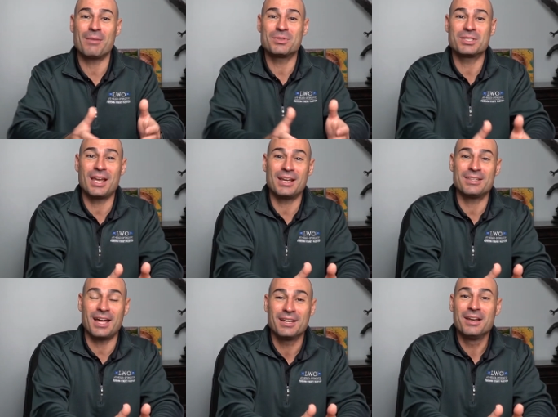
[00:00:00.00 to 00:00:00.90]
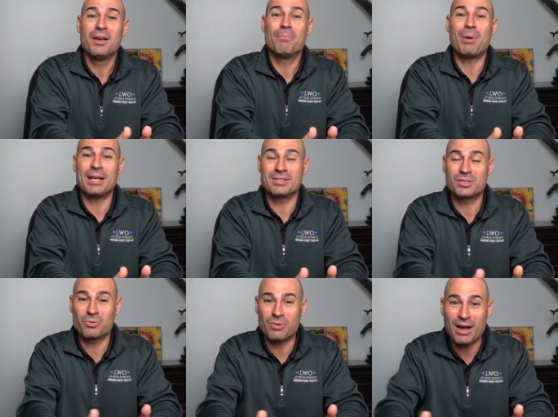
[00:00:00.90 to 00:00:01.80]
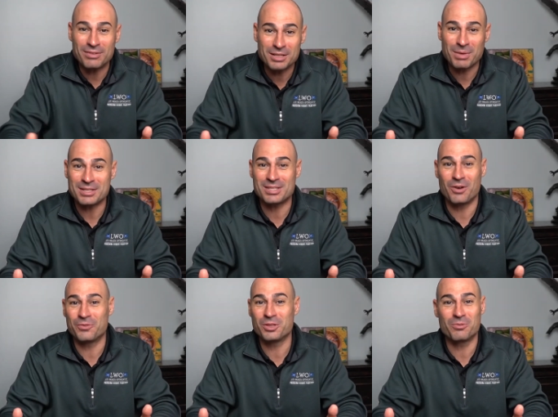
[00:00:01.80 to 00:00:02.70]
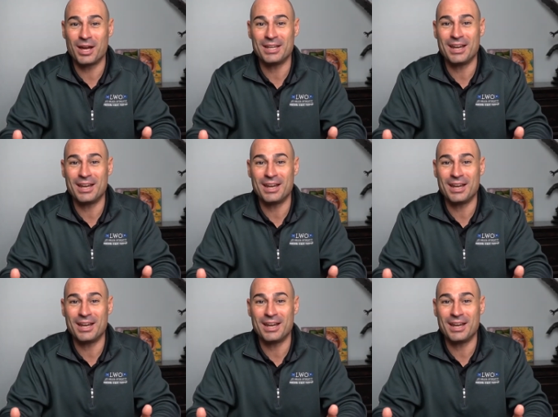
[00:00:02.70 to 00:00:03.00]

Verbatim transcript: I'm saying that by surrounding myself in the right